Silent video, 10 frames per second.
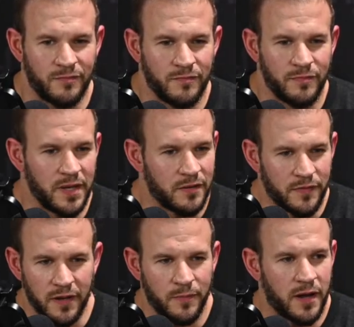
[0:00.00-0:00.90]
being
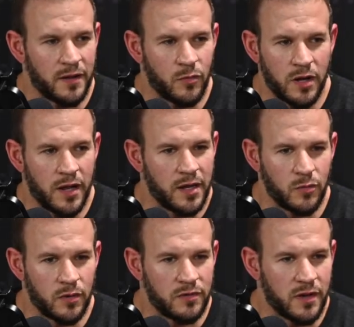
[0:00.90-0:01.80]
offended by what
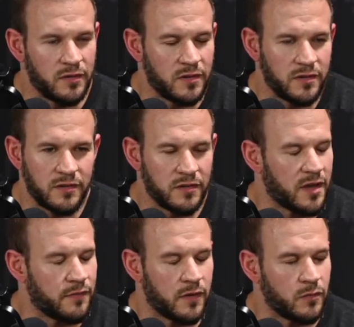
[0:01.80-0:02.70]
anyone says. Just
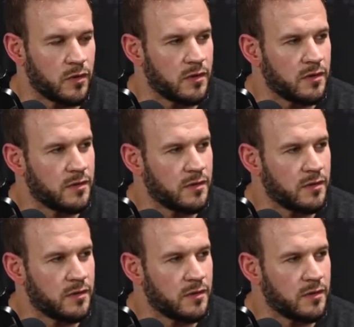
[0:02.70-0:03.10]
have fun with it.